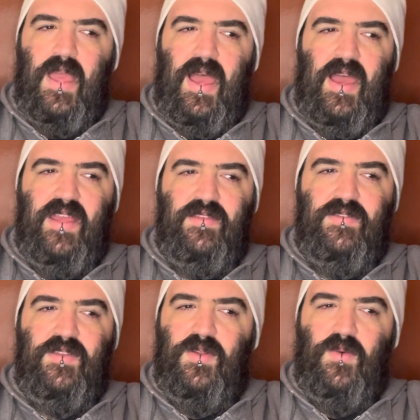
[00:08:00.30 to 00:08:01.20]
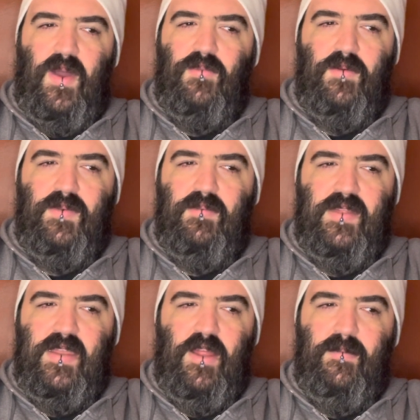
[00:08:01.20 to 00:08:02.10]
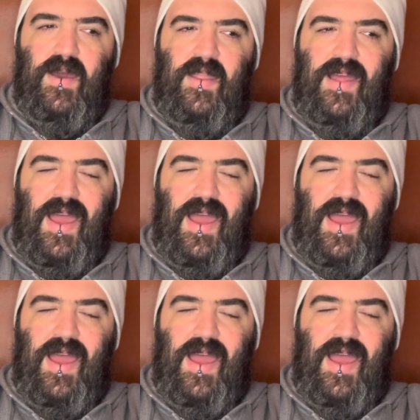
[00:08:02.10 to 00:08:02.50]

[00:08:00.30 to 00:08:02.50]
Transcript: I don't know why more people didn't hear about it.